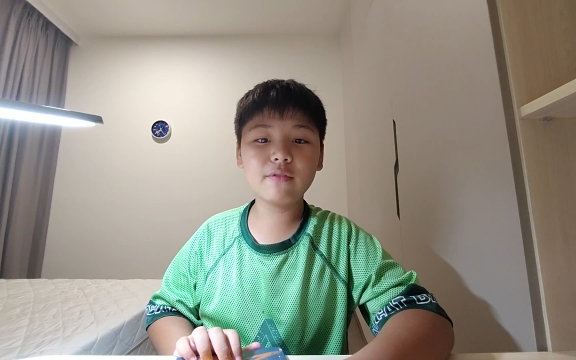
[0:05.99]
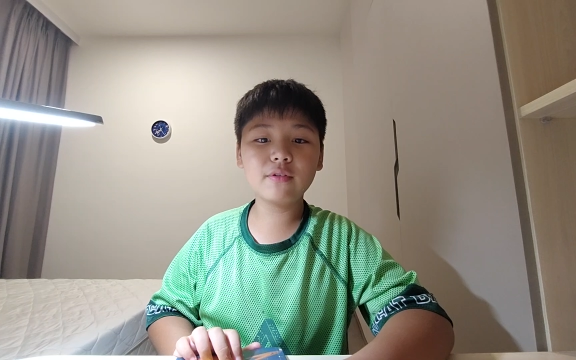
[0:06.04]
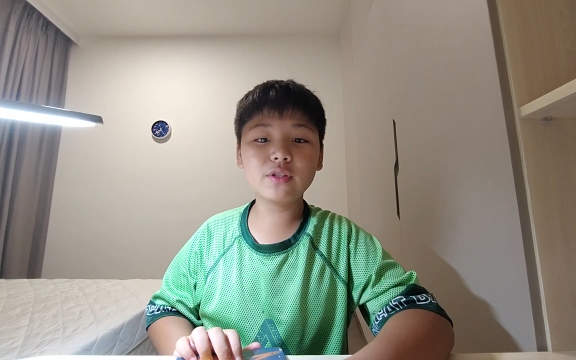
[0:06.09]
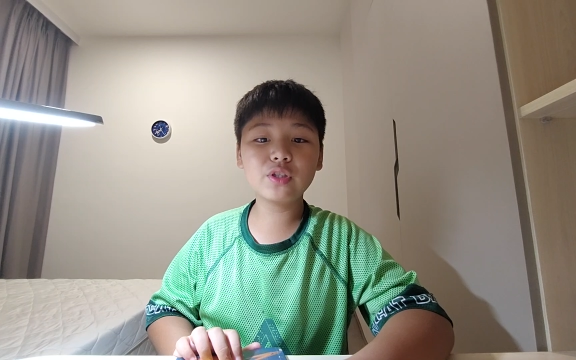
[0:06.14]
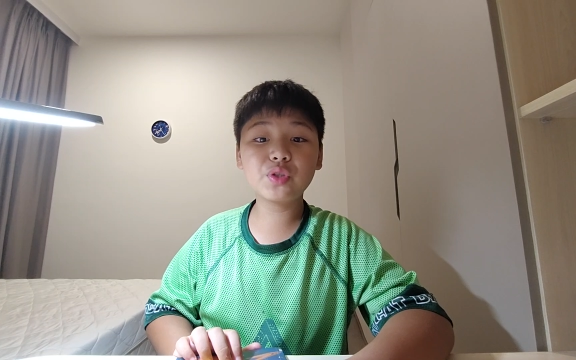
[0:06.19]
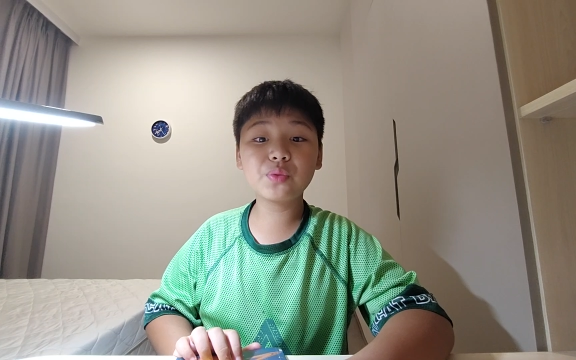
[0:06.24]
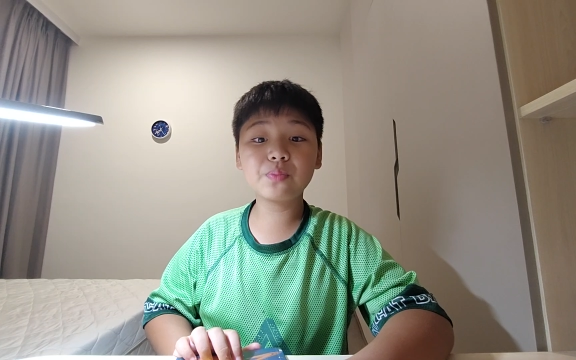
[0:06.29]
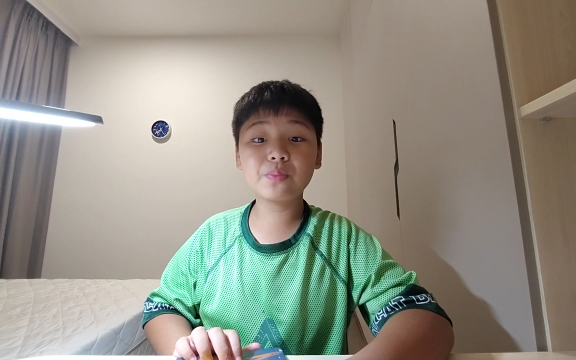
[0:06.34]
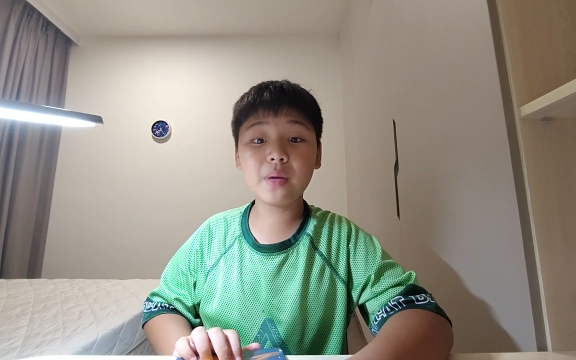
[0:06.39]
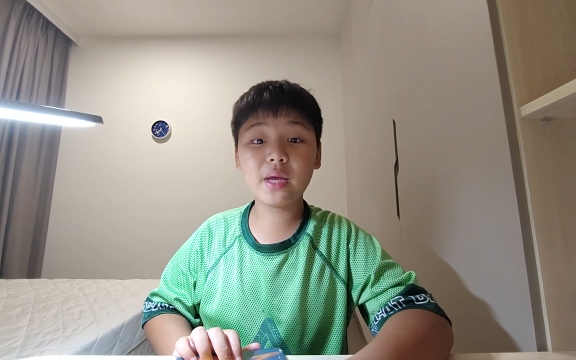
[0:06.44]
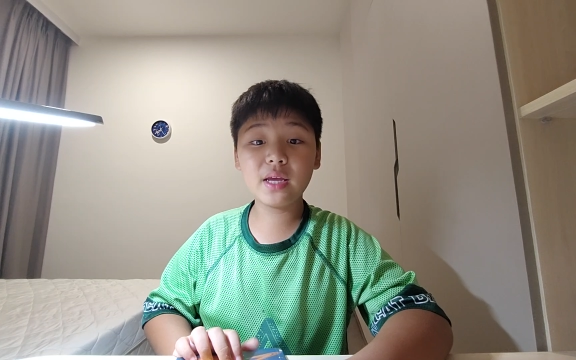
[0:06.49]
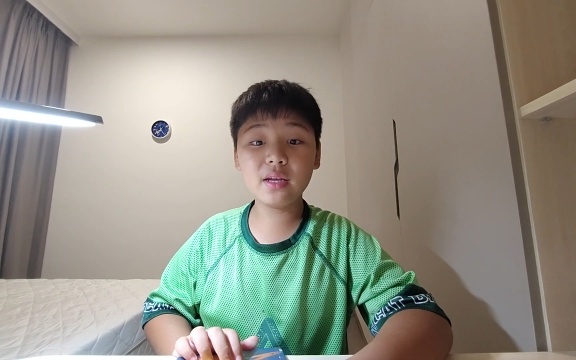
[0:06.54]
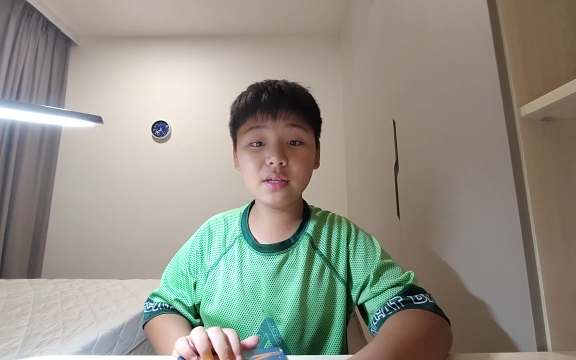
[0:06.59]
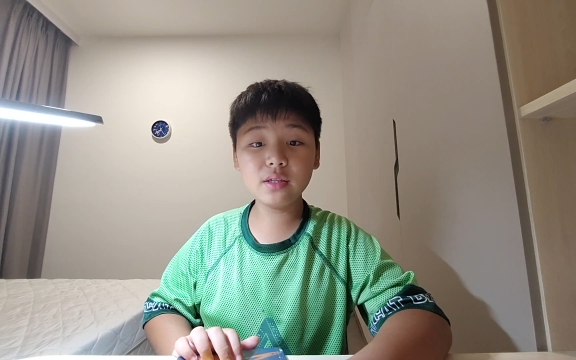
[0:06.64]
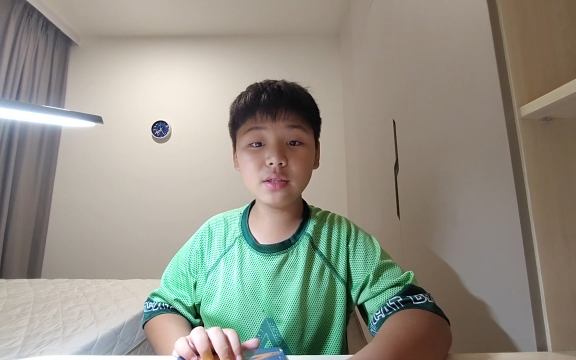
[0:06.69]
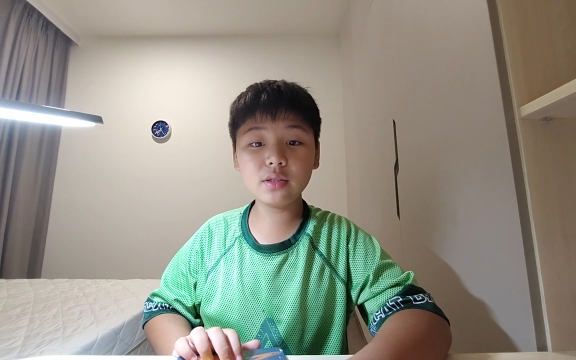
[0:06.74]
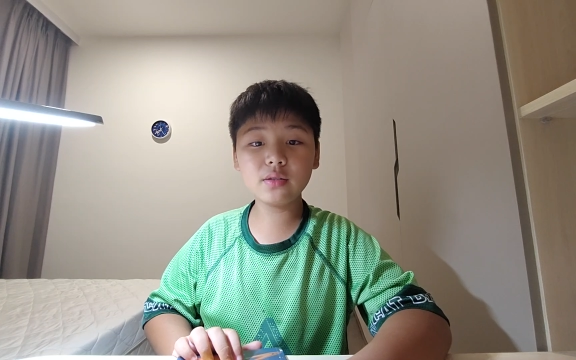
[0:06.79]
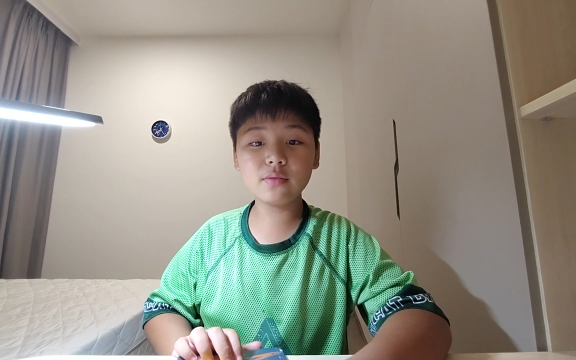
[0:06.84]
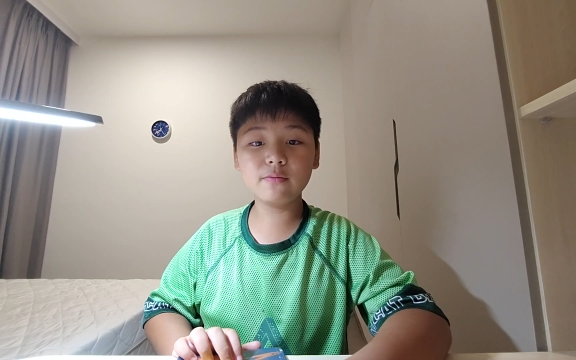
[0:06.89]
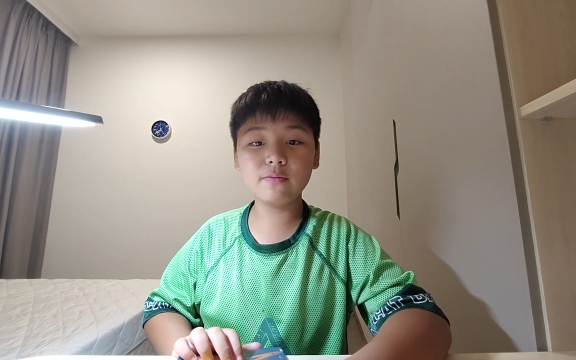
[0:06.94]

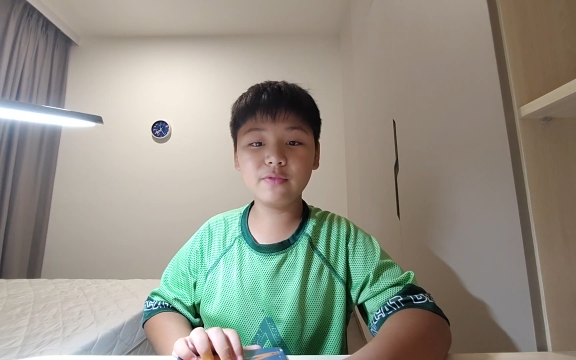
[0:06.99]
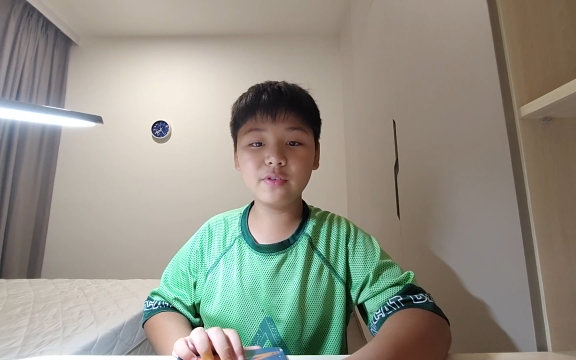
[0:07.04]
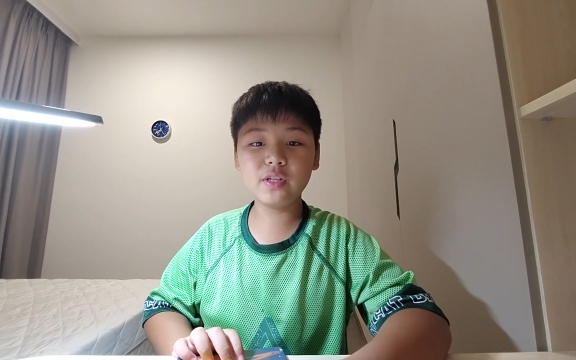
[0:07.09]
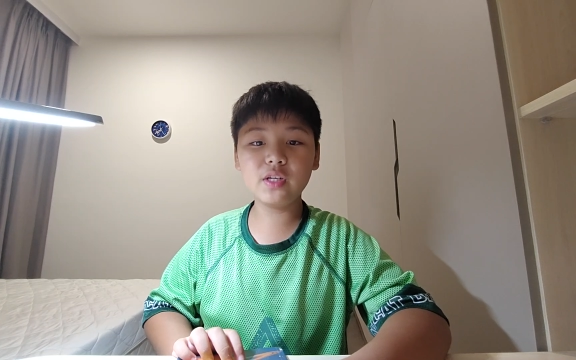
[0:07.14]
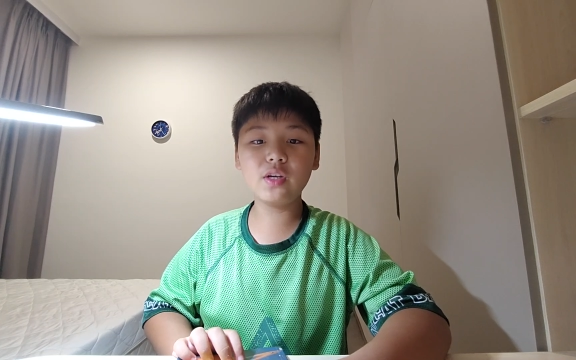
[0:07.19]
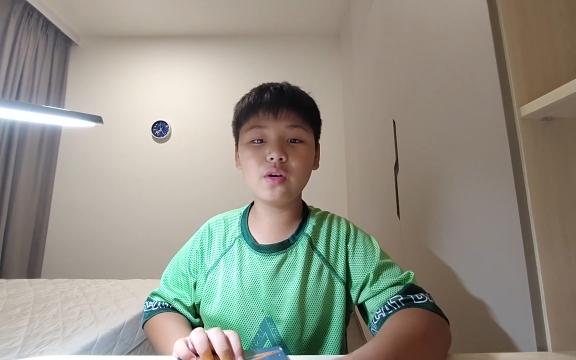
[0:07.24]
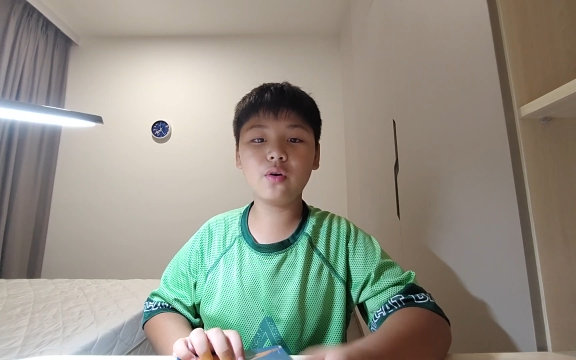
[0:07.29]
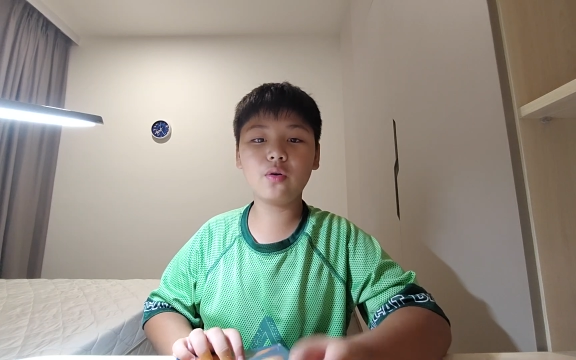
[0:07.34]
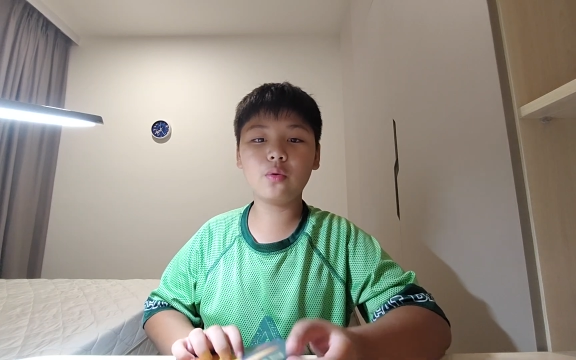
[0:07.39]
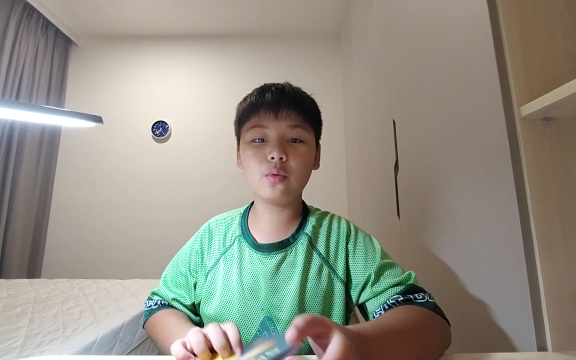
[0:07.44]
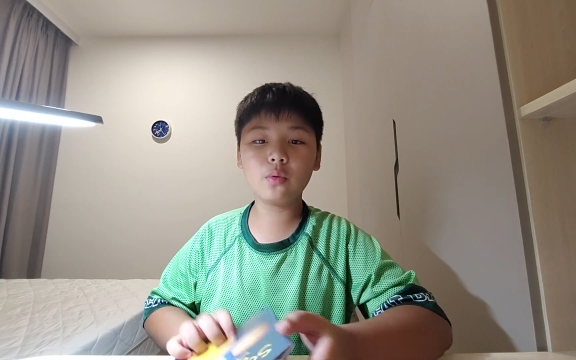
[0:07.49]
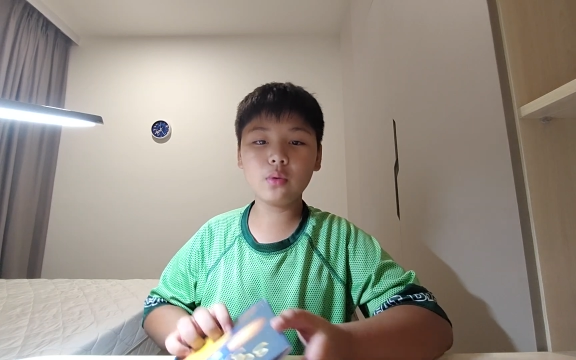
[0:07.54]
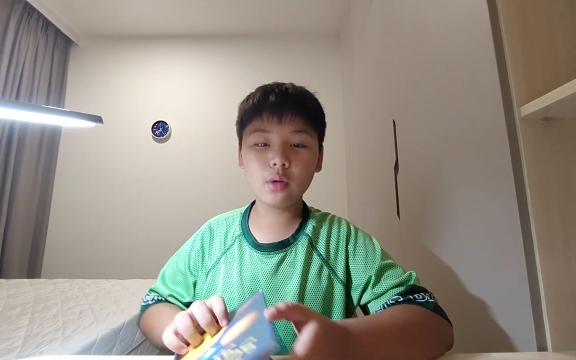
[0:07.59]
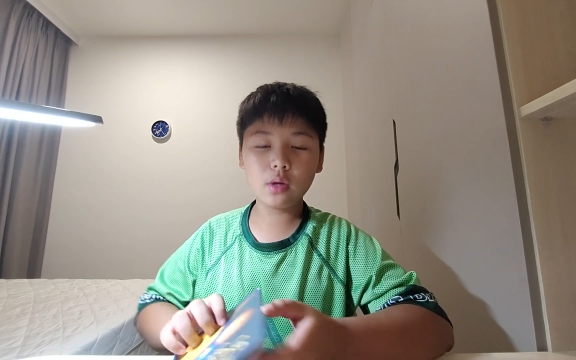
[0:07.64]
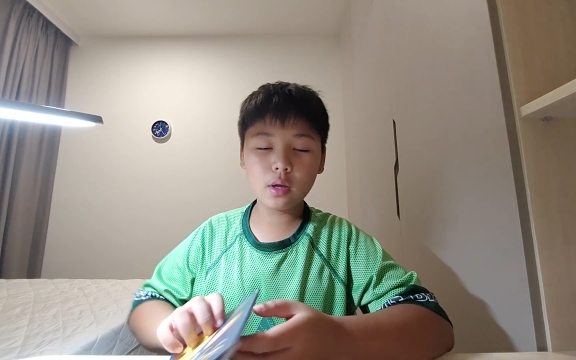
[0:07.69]
space video.